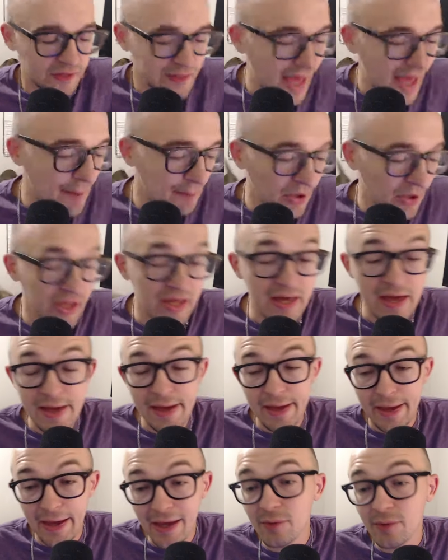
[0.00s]
that. But
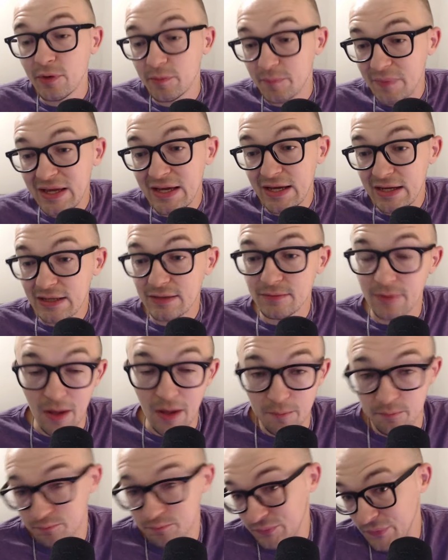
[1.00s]
it would be a,
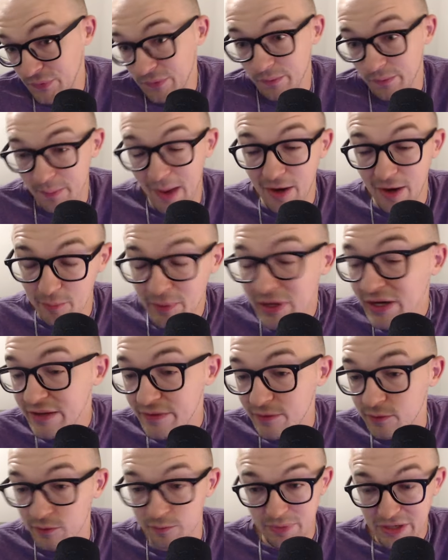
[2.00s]
a amount of money
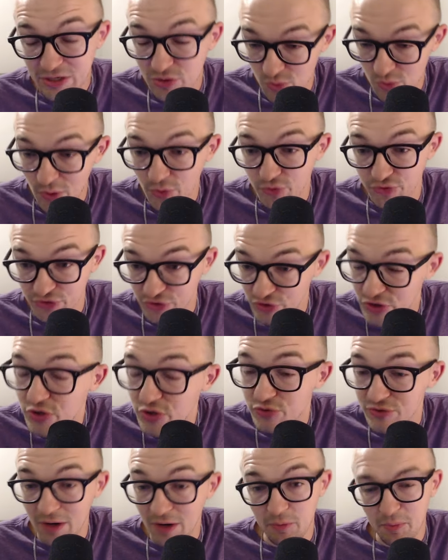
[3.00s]
that would be gross to
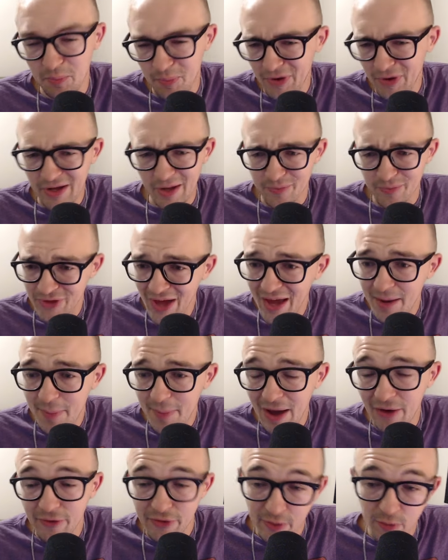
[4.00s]
lose and I would be pretty upset
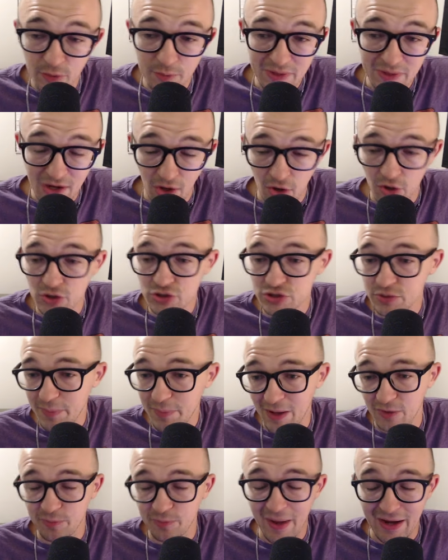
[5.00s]
about and it would be hard to
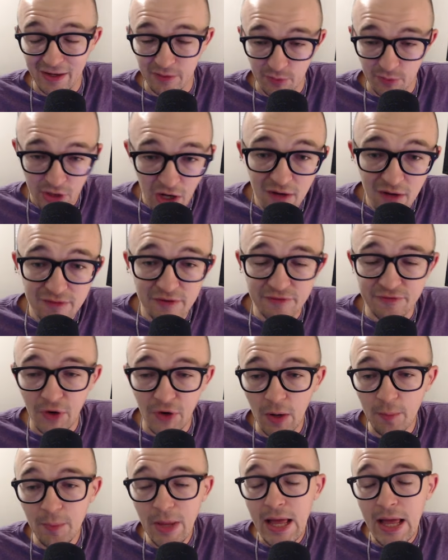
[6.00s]
bounce back and recover
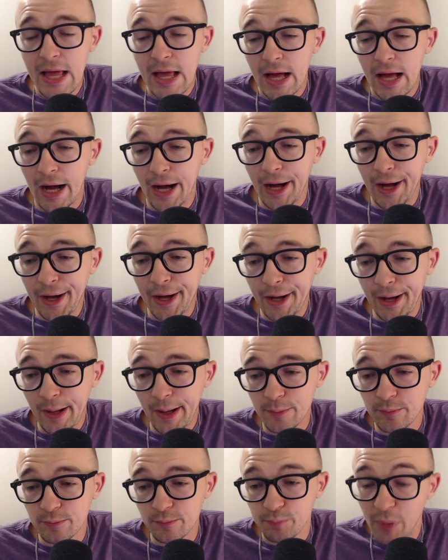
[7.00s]
from.
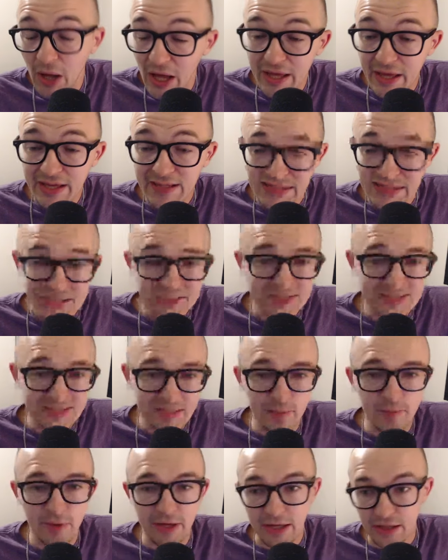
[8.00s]
Um, but it does
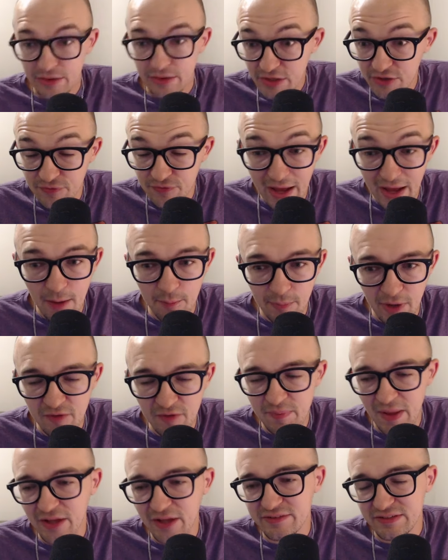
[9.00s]
seem like, at least for now,
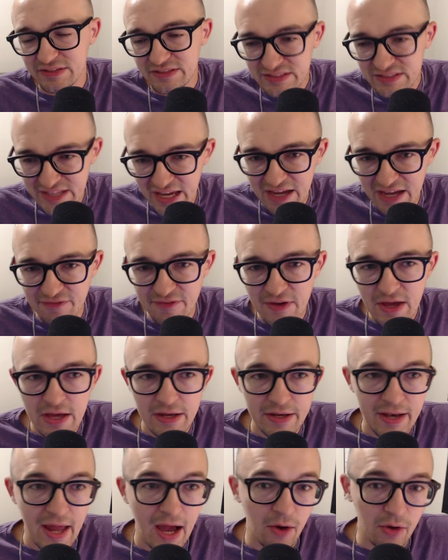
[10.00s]
buff balance is safe.
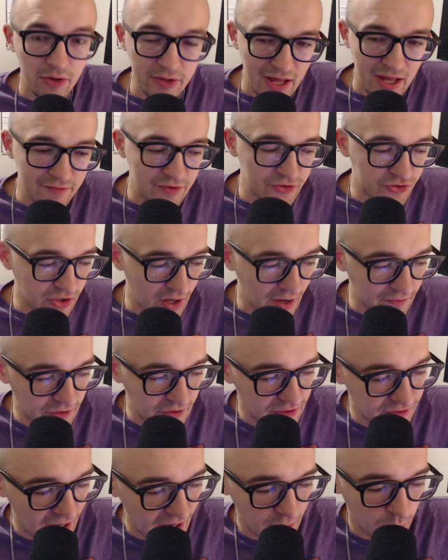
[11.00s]
Now, a lot of us are going to have to
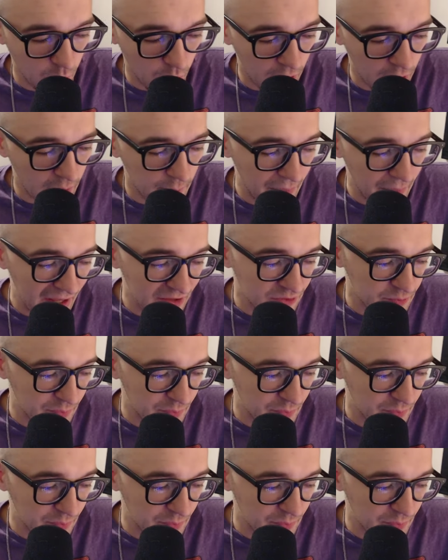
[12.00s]
decide what our best